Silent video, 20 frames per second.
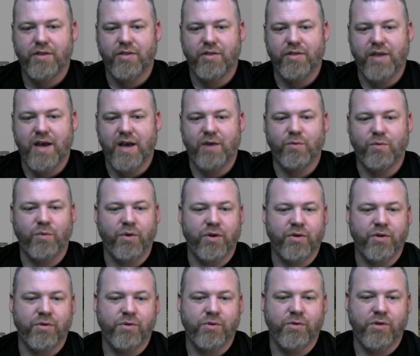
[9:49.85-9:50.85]
that
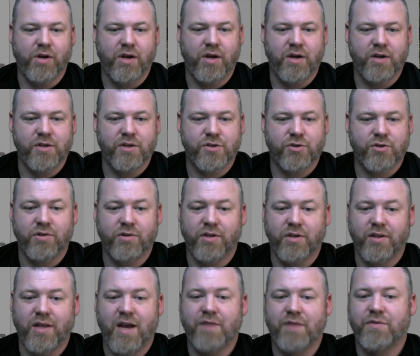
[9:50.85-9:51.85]
will
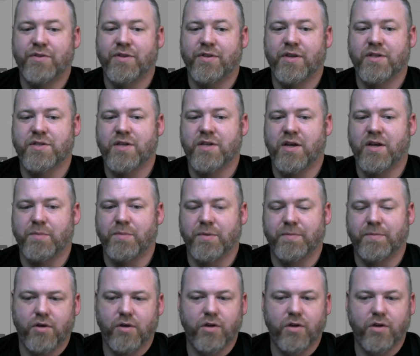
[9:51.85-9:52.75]
certainly liven things up.